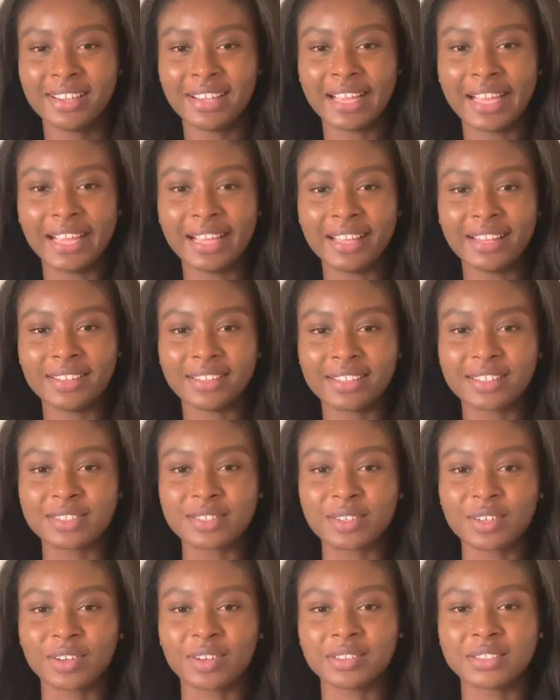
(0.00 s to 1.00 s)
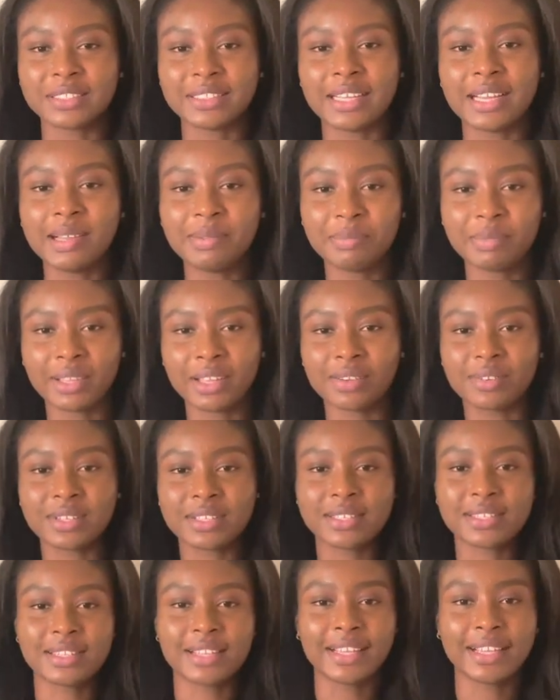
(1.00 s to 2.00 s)
and this girl DM'd me and
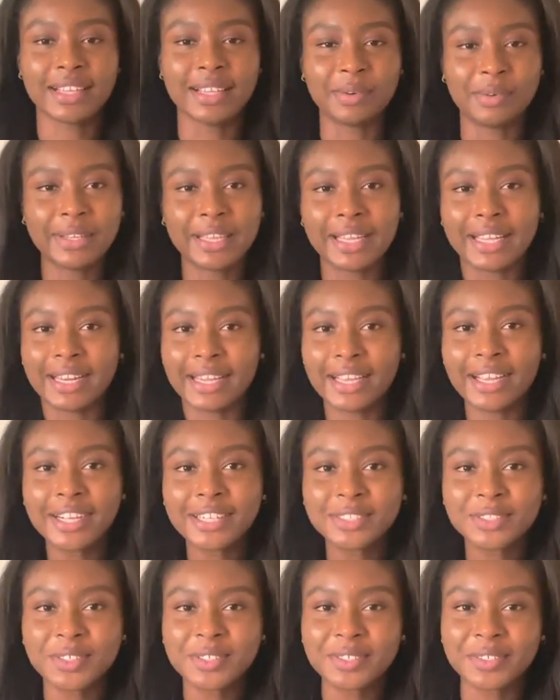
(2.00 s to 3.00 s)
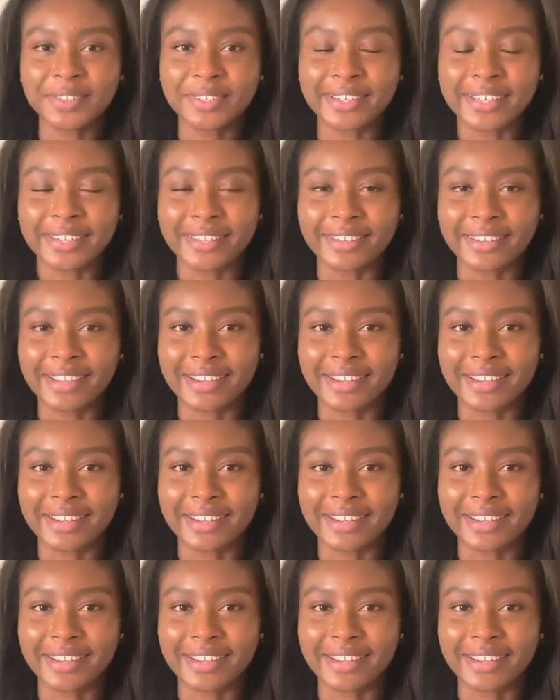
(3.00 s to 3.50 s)
was like, can we get a hair tutorial?